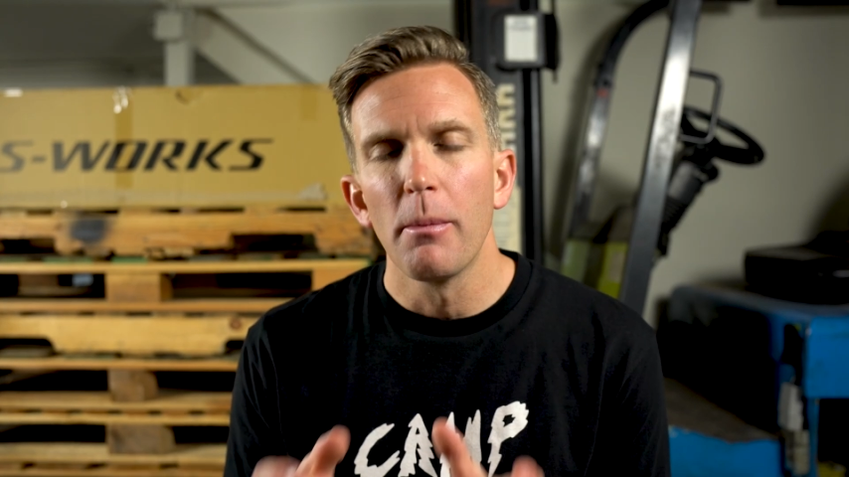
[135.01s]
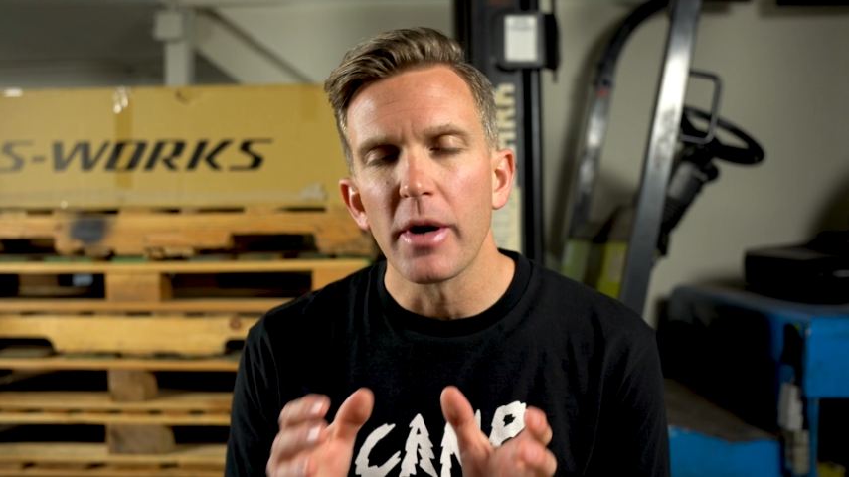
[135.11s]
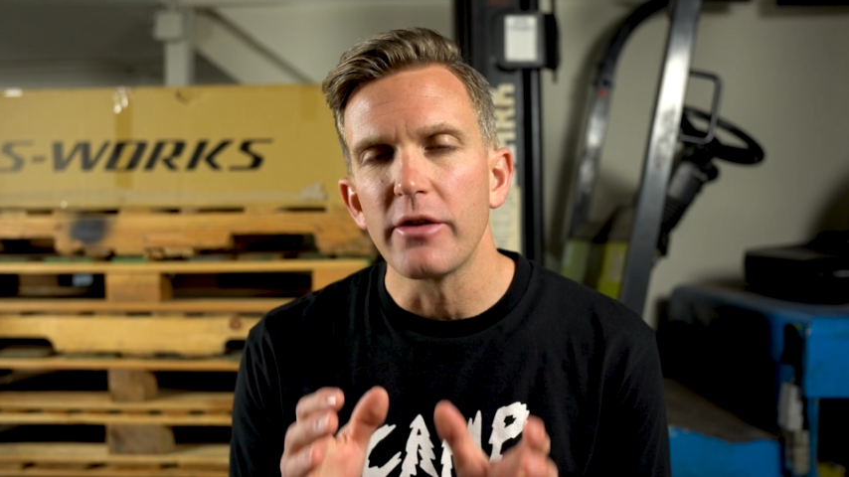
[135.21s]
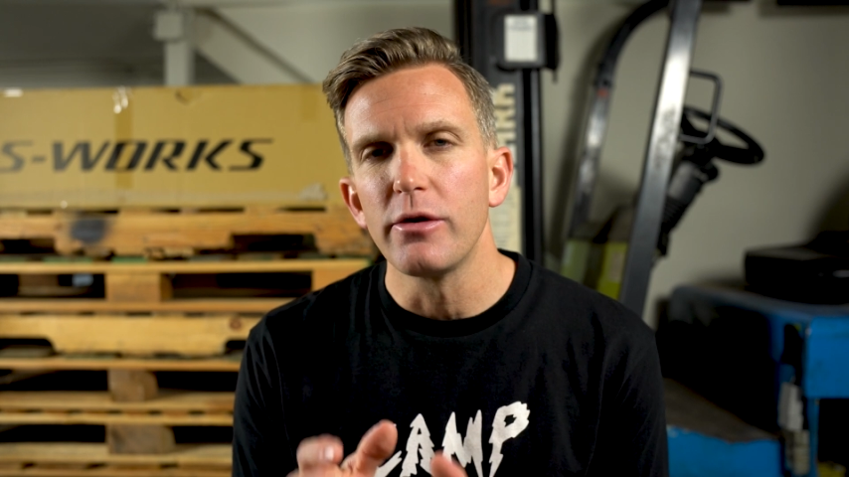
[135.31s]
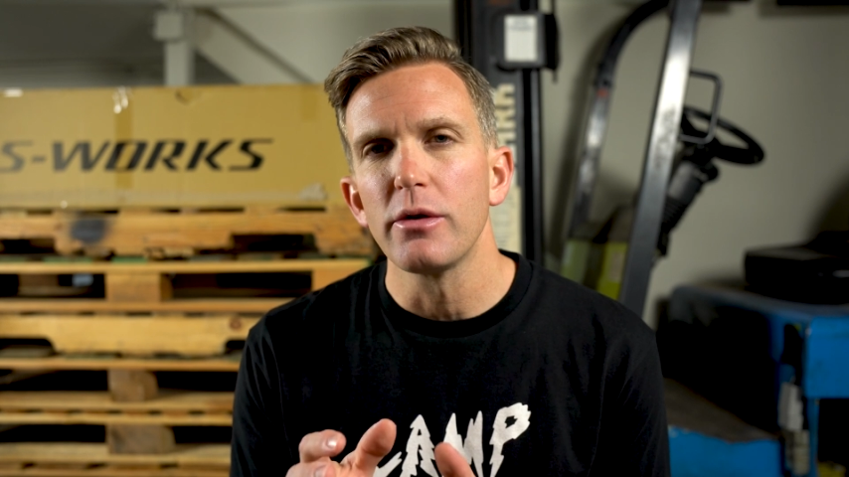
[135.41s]
but
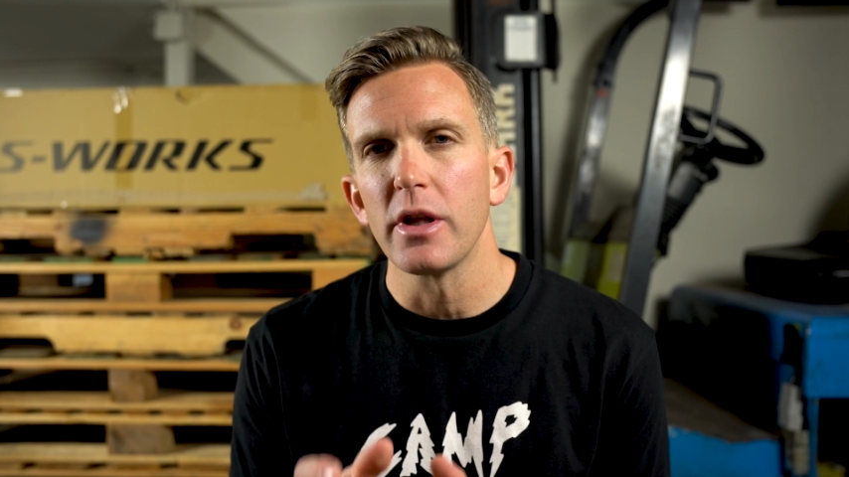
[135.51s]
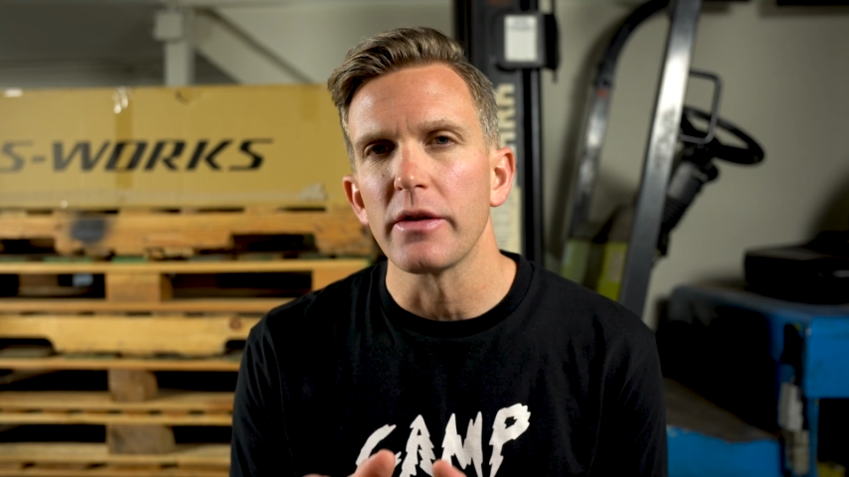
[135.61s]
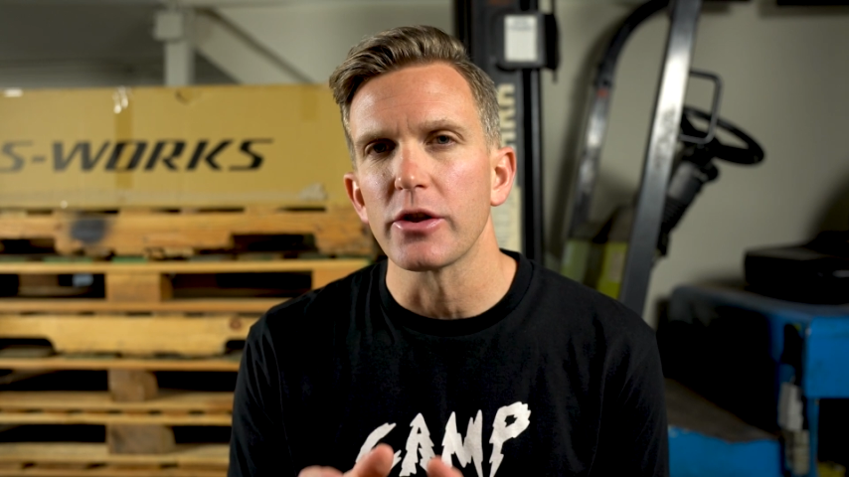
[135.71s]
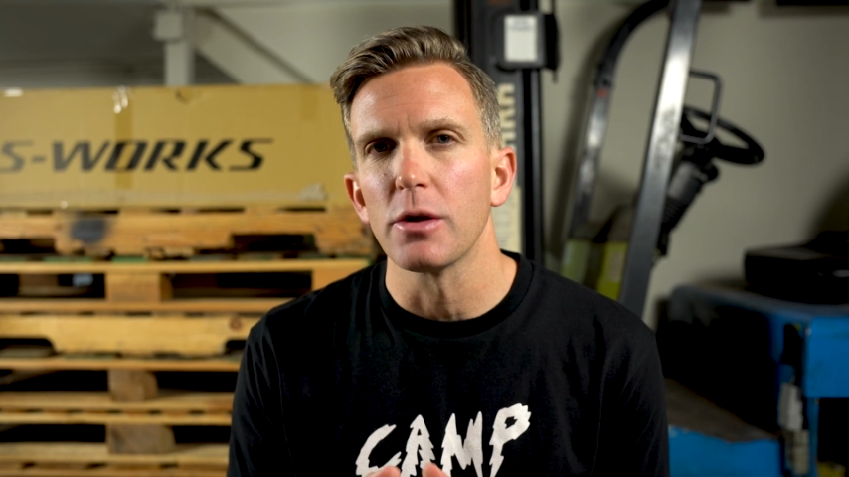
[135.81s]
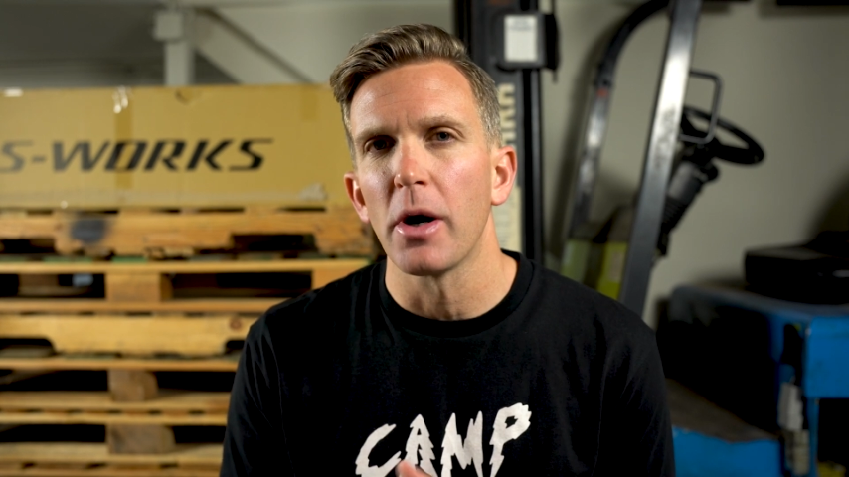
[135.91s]
I do think
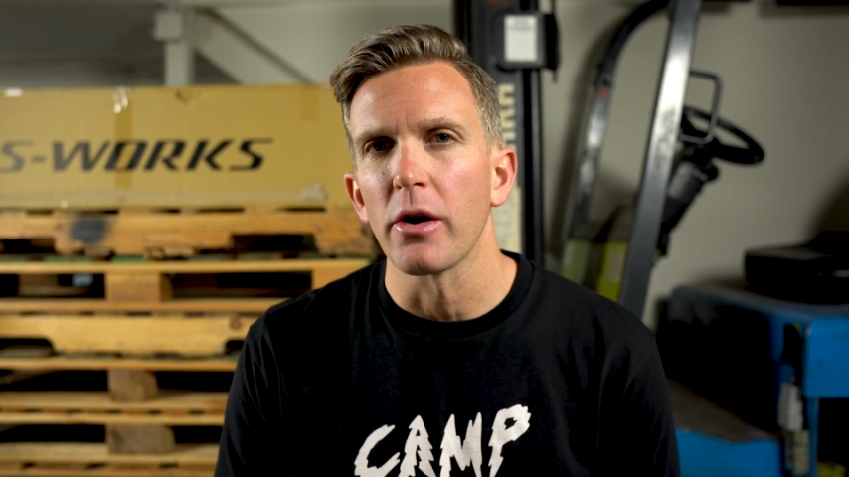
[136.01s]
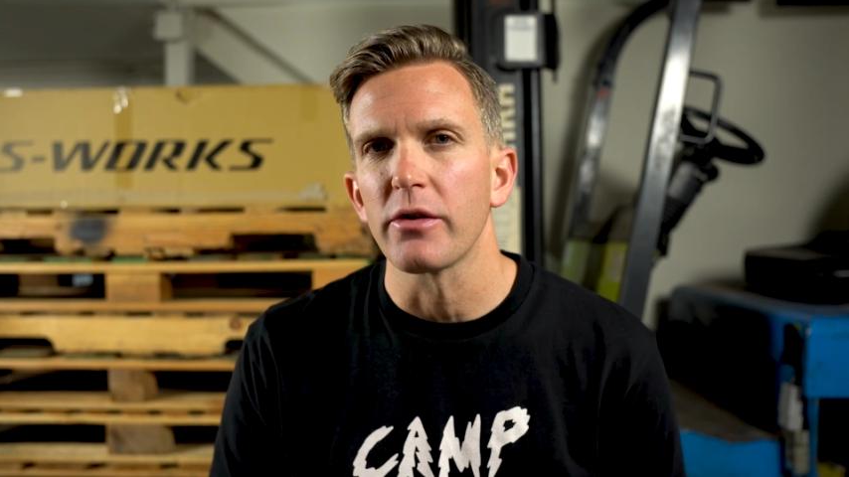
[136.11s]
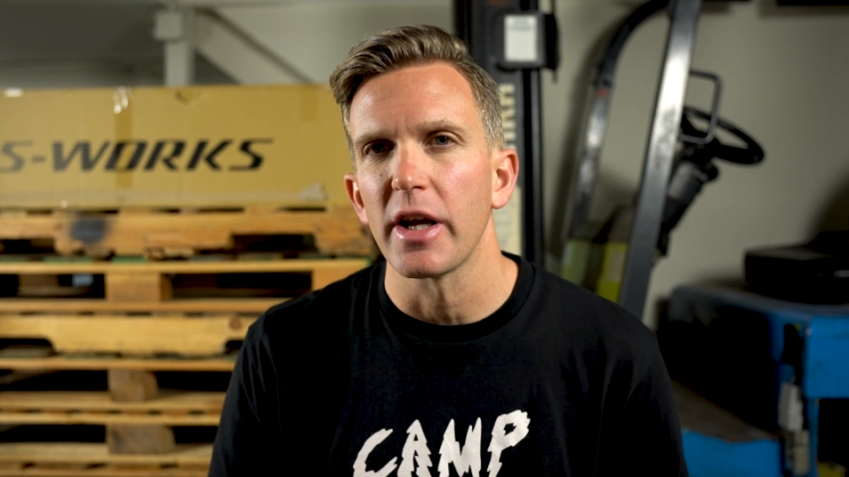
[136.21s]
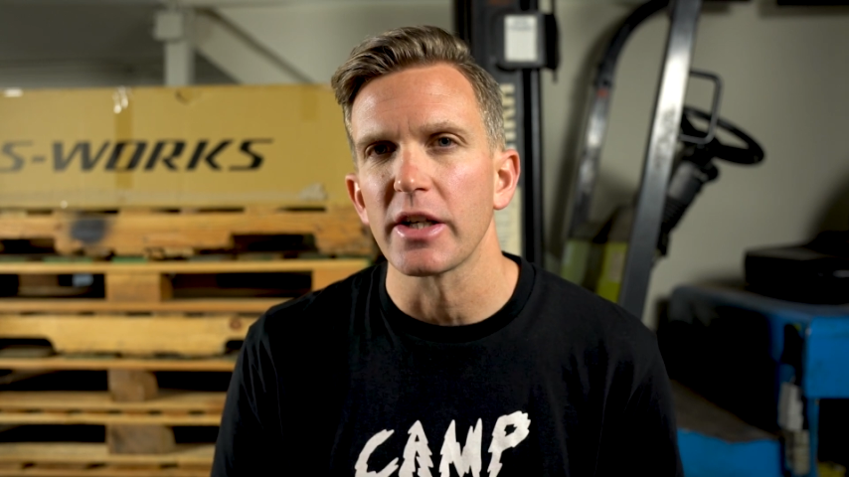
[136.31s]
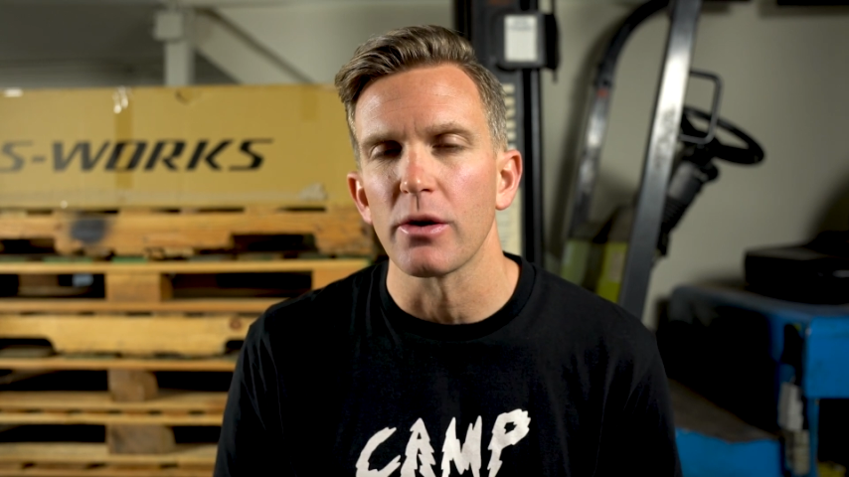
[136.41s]
that Shimano
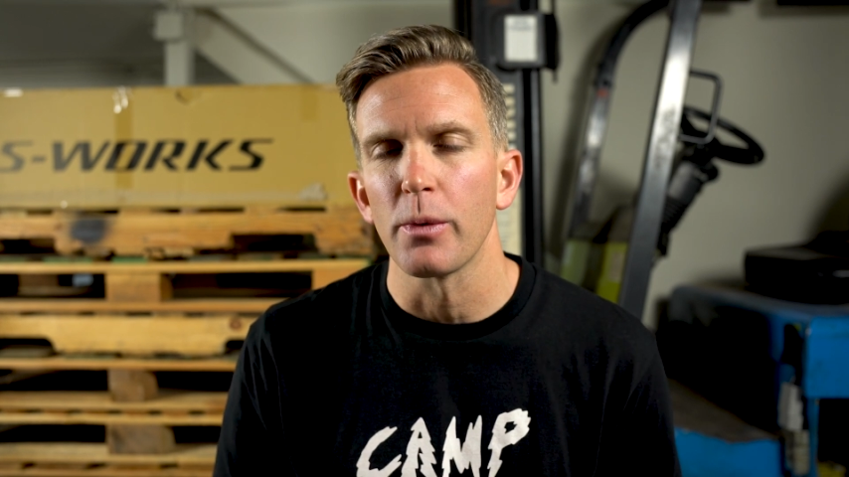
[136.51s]
takes